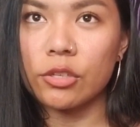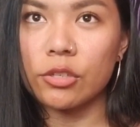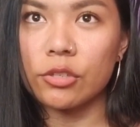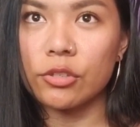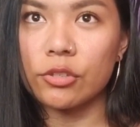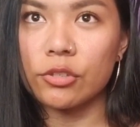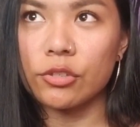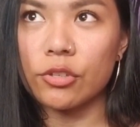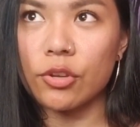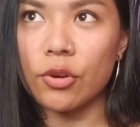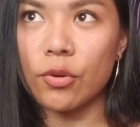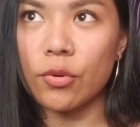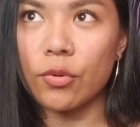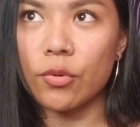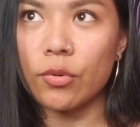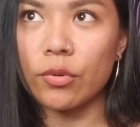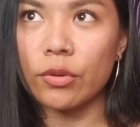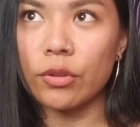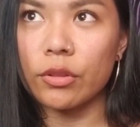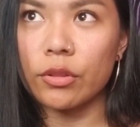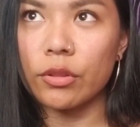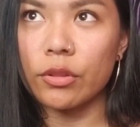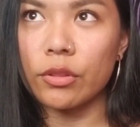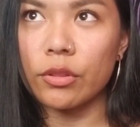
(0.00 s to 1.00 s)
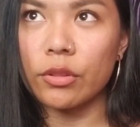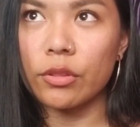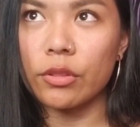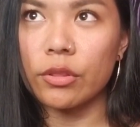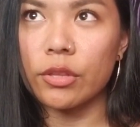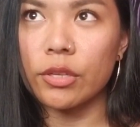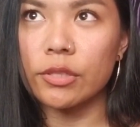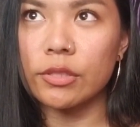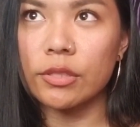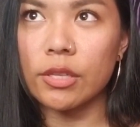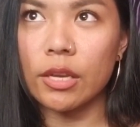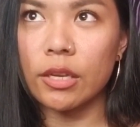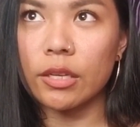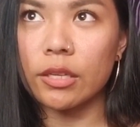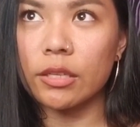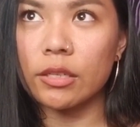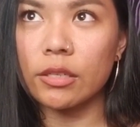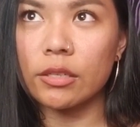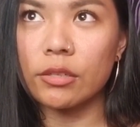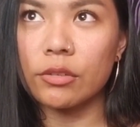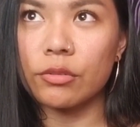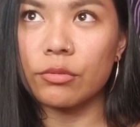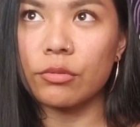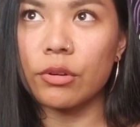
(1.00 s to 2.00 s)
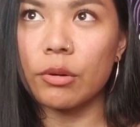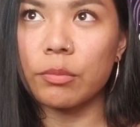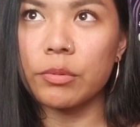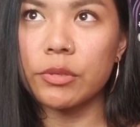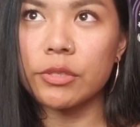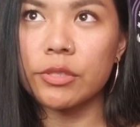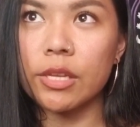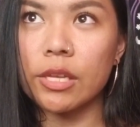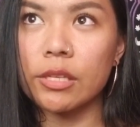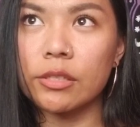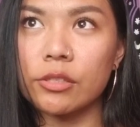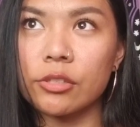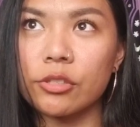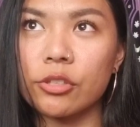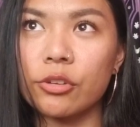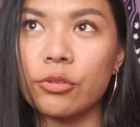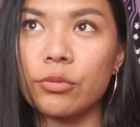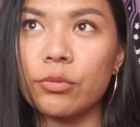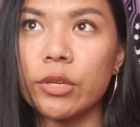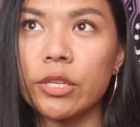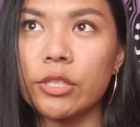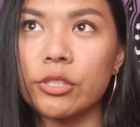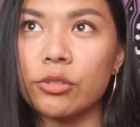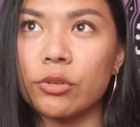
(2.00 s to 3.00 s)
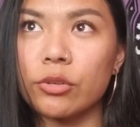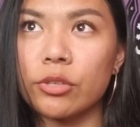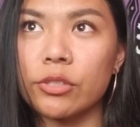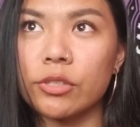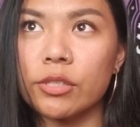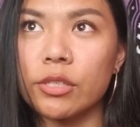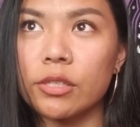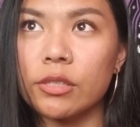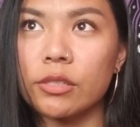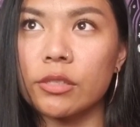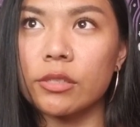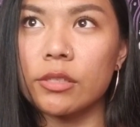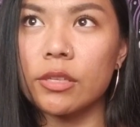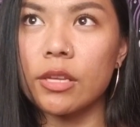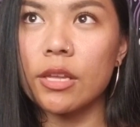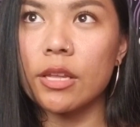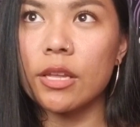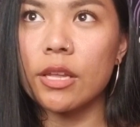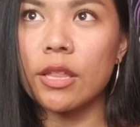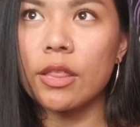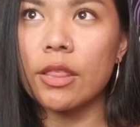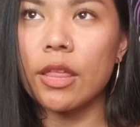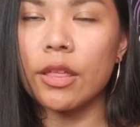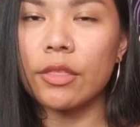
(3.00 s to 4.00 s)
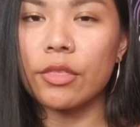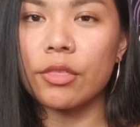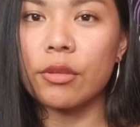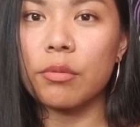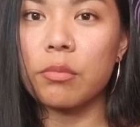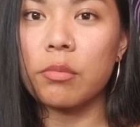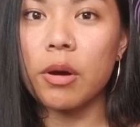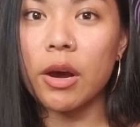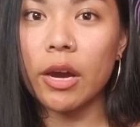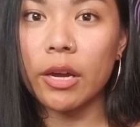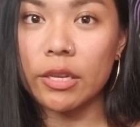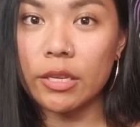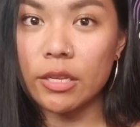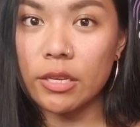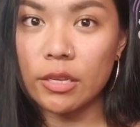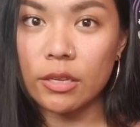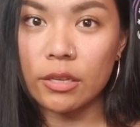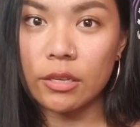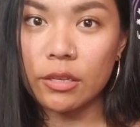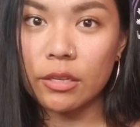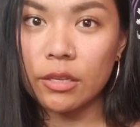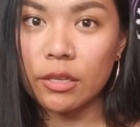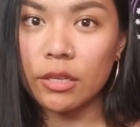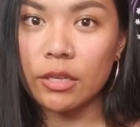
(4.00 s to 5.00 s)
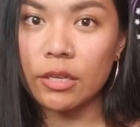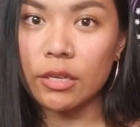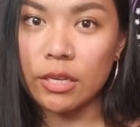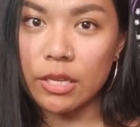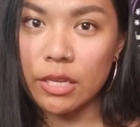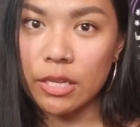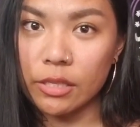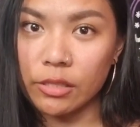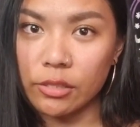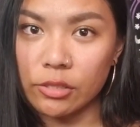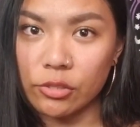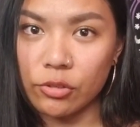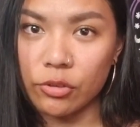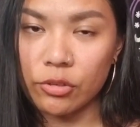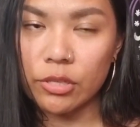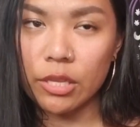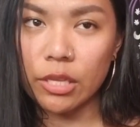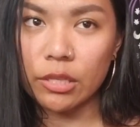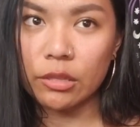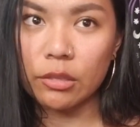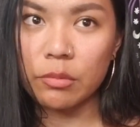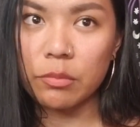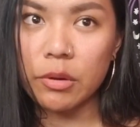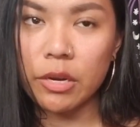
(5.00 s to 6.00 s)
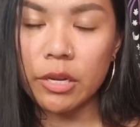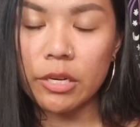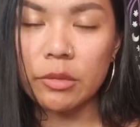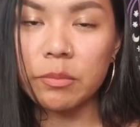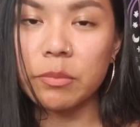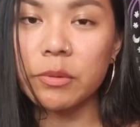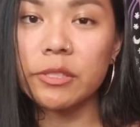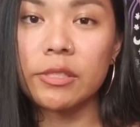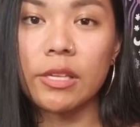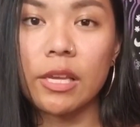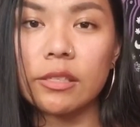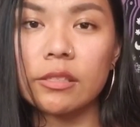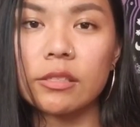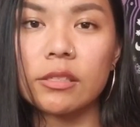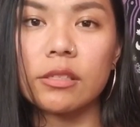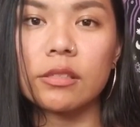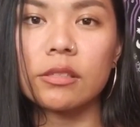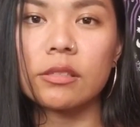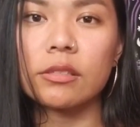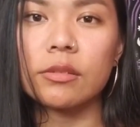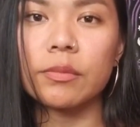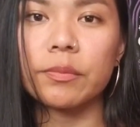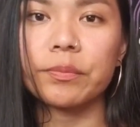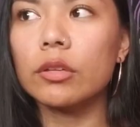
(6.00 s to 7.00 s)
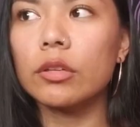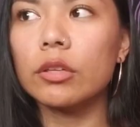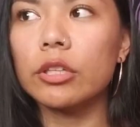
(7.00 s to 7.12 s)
So the second represents the resources that the body needs, or that the body possesses.